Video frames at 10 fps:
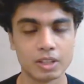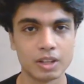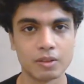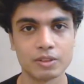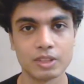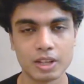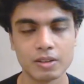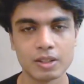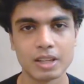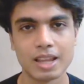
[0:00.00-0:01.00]
I've said.
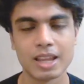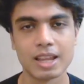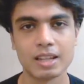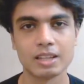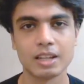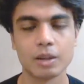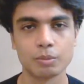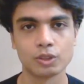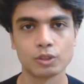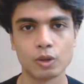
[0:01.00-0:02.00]
And yeah,
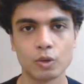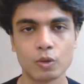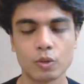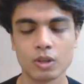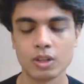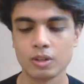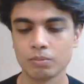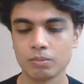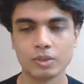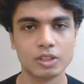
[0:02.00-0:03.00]
so
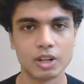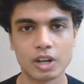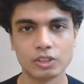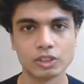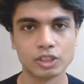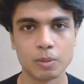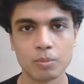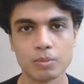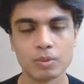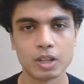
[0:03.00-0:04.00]
there are
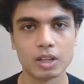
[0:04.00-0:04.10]
some